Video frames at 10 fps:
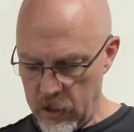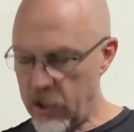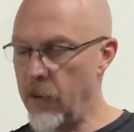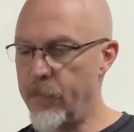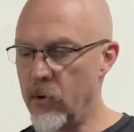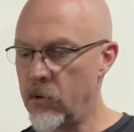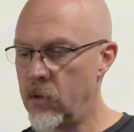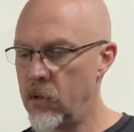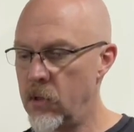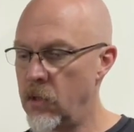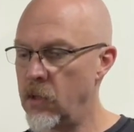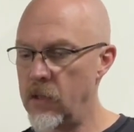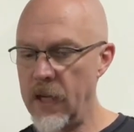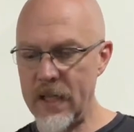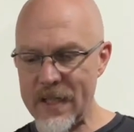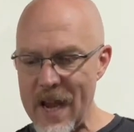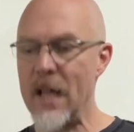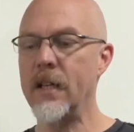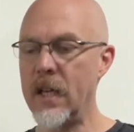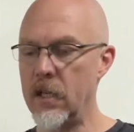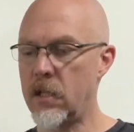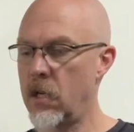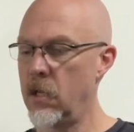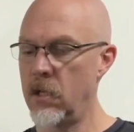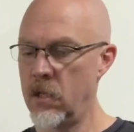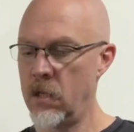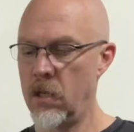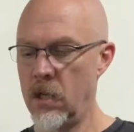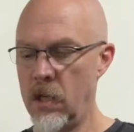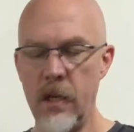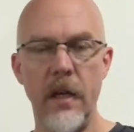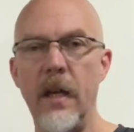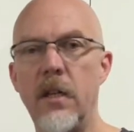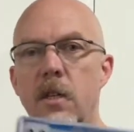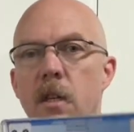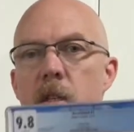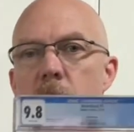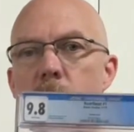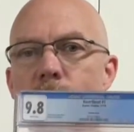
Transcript: simple. It's elegant. It's just